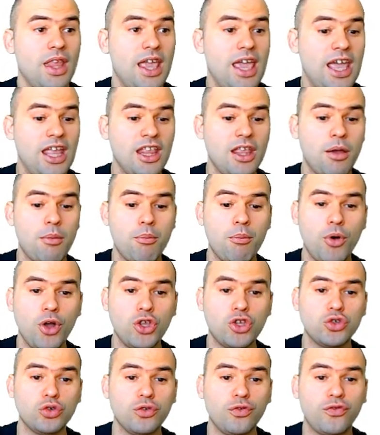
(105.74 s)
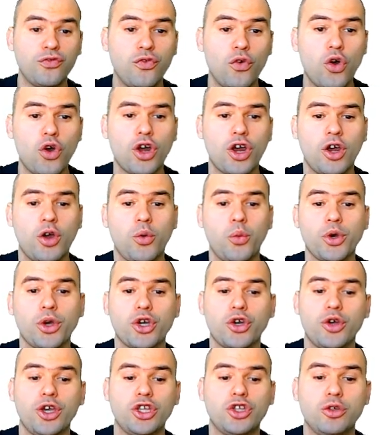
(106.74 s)
In module four, we're
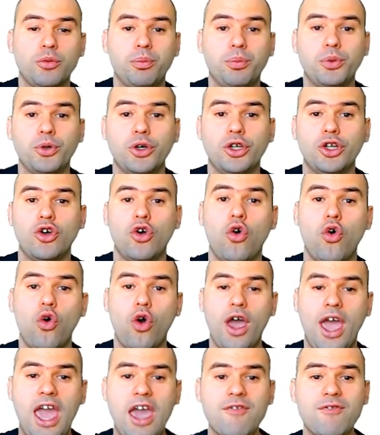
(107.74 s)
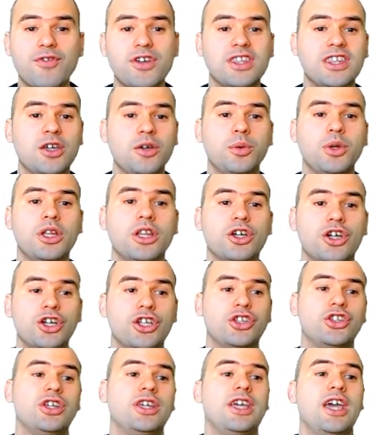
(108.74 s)
going to put everything we learned
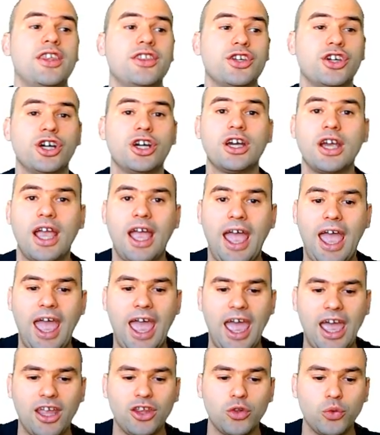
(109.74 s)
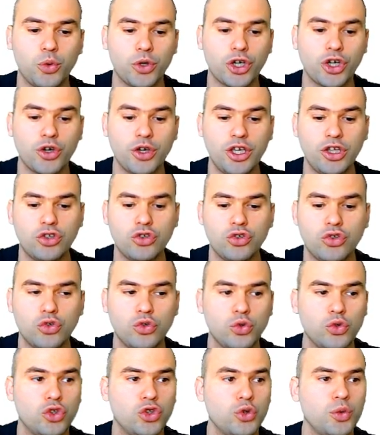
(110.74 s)
together, and we're going to
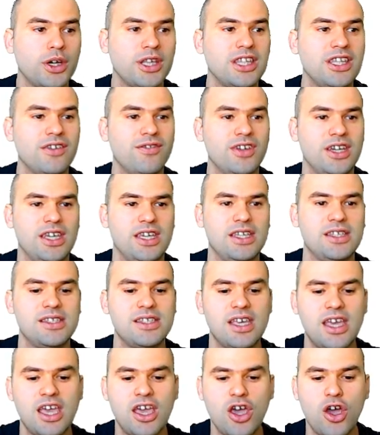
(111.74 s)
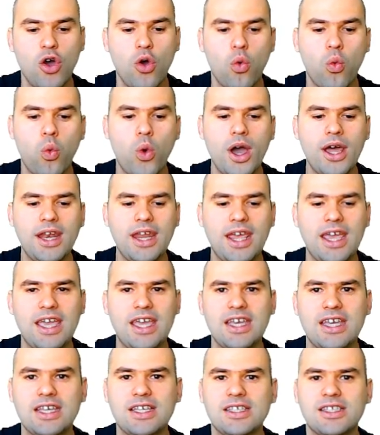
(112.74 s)
do two activities. One
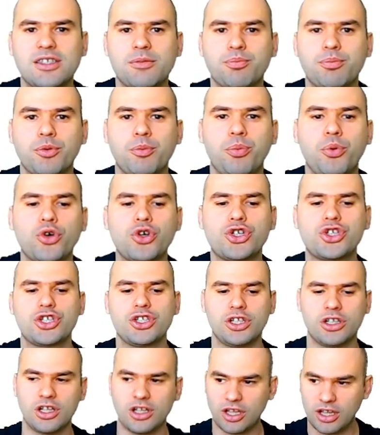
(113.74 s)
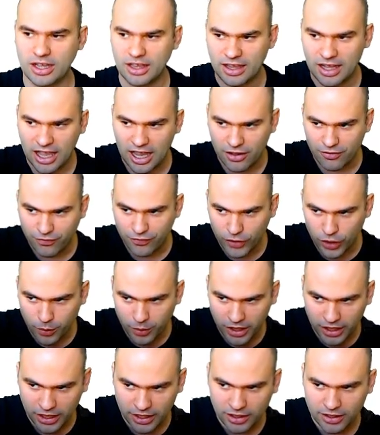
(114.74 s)
is proportional line
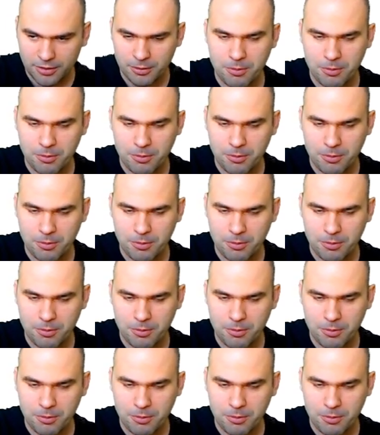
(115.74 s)
following.